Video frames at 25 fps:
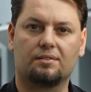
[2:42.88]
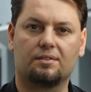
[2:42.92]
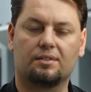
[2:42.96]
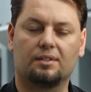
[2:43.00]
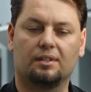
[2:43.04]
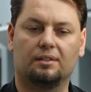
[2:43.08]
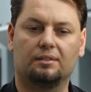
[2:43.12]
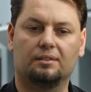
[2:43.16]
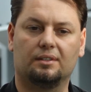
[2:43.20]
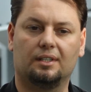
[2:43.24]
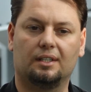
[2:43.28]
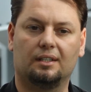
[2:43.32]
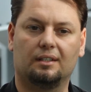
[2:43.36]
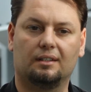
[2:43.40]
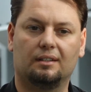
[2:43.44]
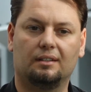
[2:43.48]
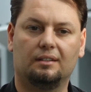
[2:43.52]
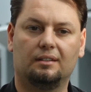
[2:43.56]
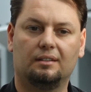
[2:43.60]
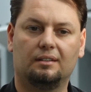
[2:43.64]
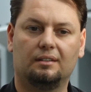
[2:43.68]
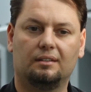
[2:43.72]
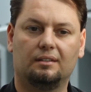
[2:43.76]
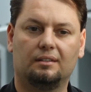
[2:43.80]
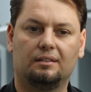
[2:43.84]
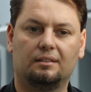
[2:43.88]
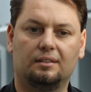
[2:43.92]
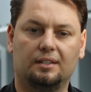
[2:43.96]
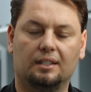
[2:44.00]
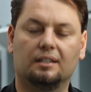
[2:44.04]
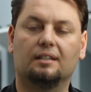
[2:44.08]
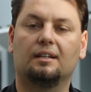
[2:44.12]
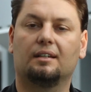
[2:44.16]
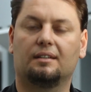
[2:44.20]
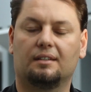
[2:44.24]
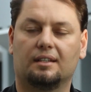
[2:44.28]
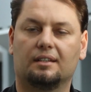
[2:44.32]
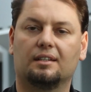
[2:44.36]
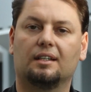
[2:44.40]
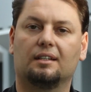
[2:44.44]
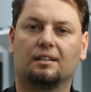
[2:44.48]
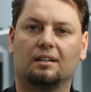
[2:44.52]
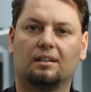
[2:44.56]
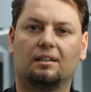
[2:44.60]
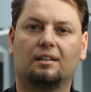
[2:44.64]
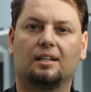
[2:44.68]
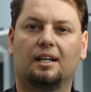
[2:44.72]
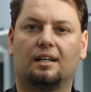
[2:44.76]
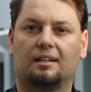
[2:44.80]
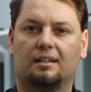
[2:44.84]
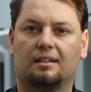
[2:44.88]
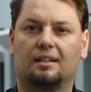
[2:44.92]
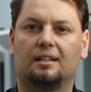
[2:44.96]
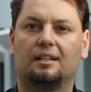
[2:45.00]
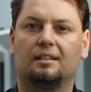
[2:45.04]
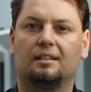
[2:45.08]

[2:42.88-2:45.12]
So uh, yeah, I think they got a lot out of